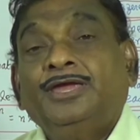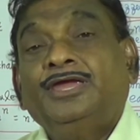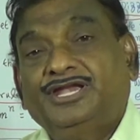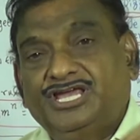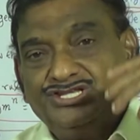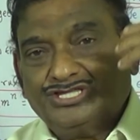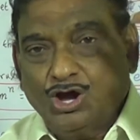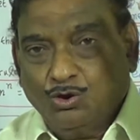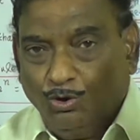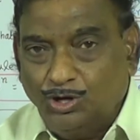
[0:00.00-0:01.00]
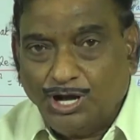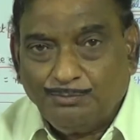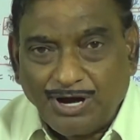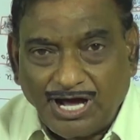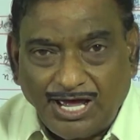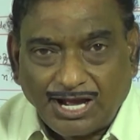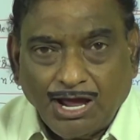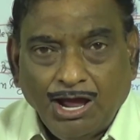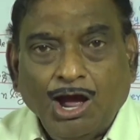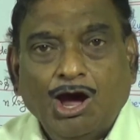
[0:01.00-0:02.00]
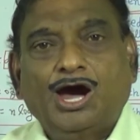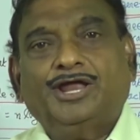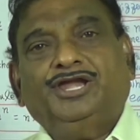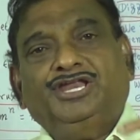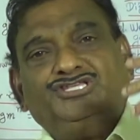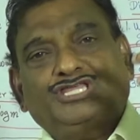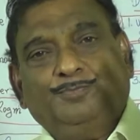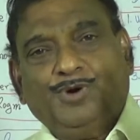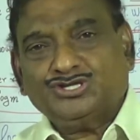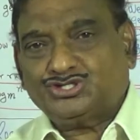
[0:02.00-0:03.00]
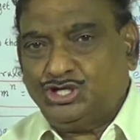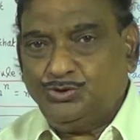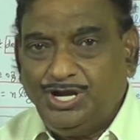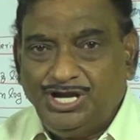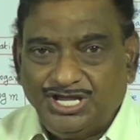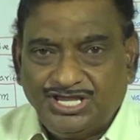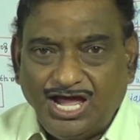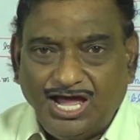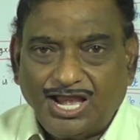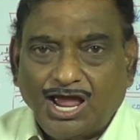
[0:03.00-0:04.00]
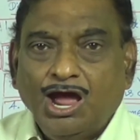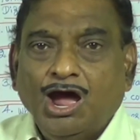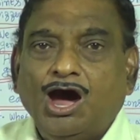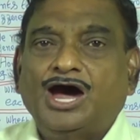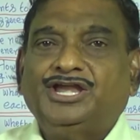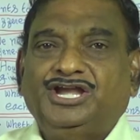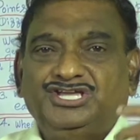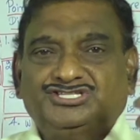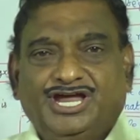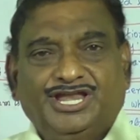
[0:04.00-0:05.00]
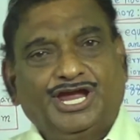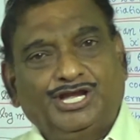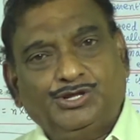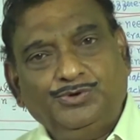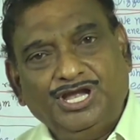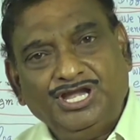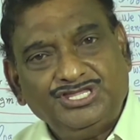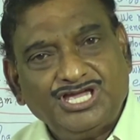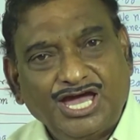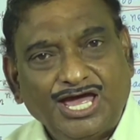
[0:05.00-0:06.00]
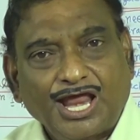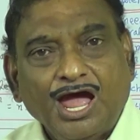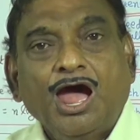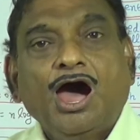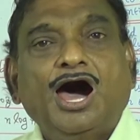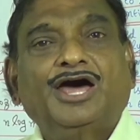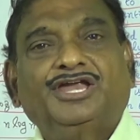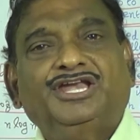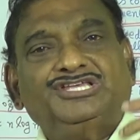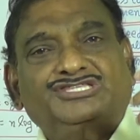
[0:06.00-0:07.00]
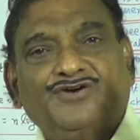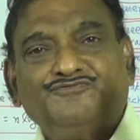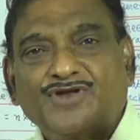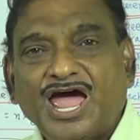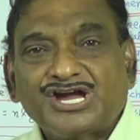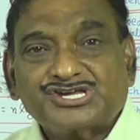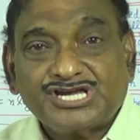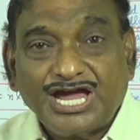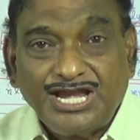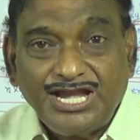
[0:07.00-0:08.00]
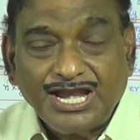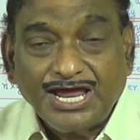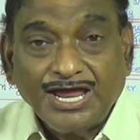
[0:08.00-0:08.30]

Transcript: it is the whole number, or it is the positive integer, or it is the negative integer, or it is the fraction,